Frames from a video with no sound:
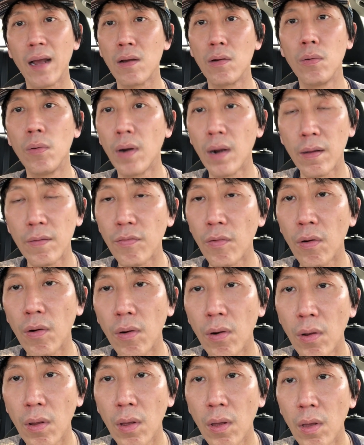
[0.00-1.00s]
or whatever.
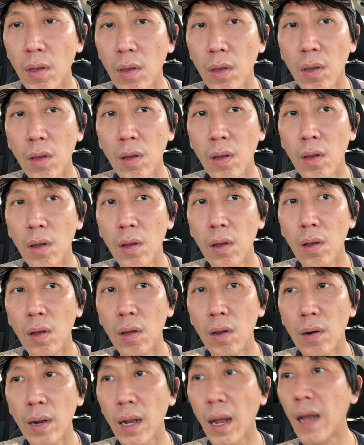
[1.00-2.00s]

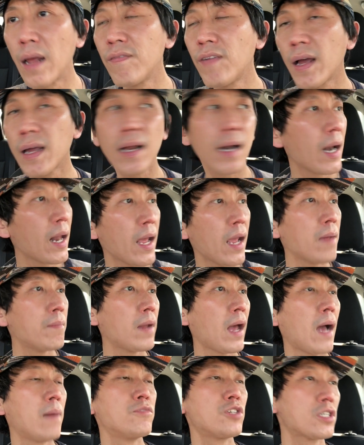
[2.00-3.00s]
Like if I claim
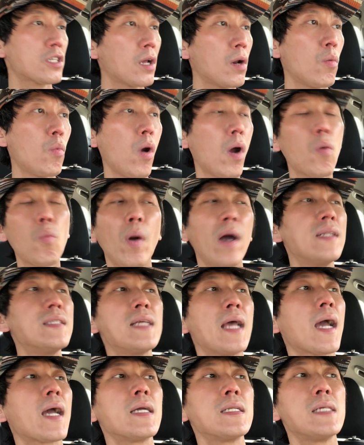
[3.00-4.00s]
that I'm just gonna work one
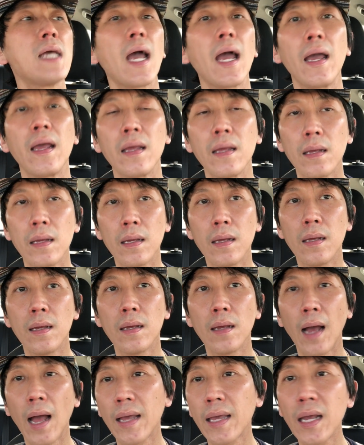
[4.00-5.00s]
deck a day,
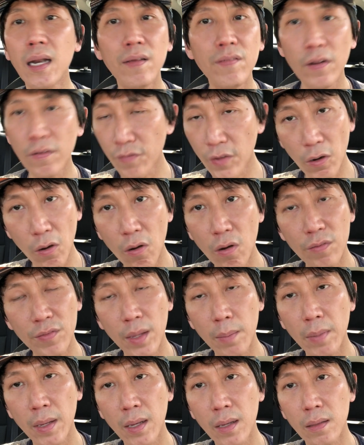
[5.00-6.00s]
I can't even fit all of
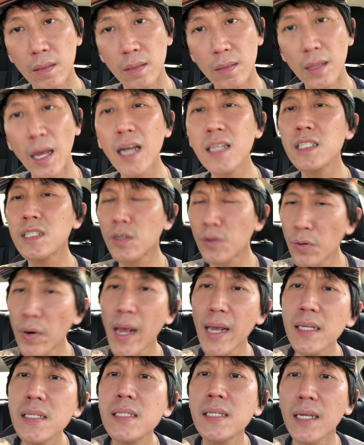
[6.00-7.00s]
them in. That's
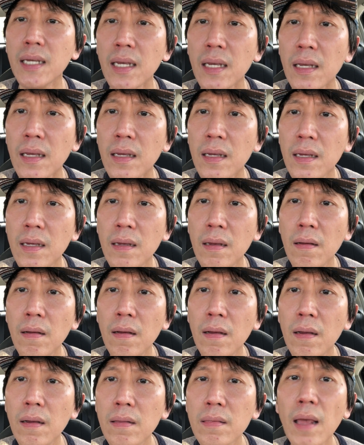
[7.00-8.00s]
crazy.
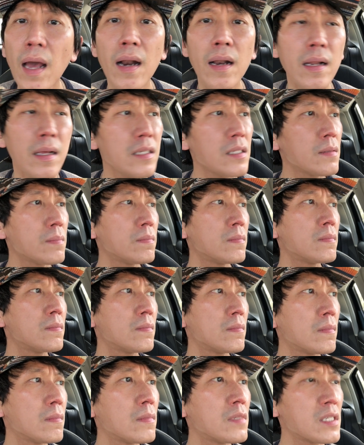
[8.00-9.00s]
That is
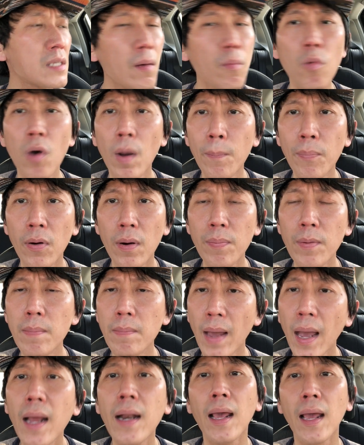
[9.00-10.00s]
somewhat
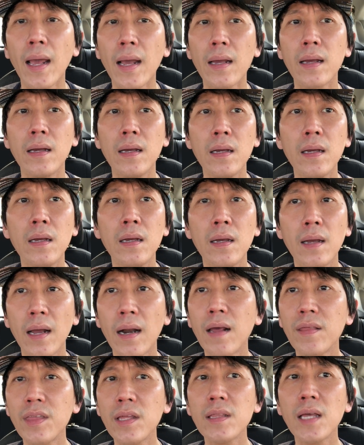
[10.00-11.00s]
problematic.
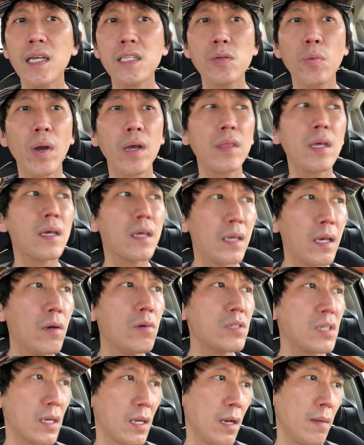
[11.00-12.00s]
And I think that's where the
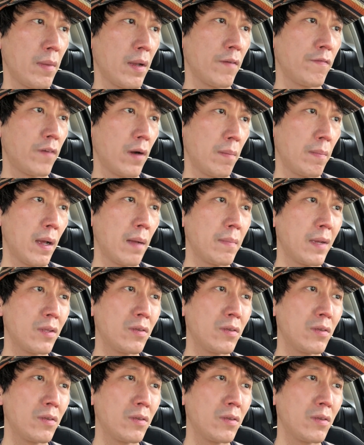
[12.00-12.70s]
guilt are coming from. I'm like,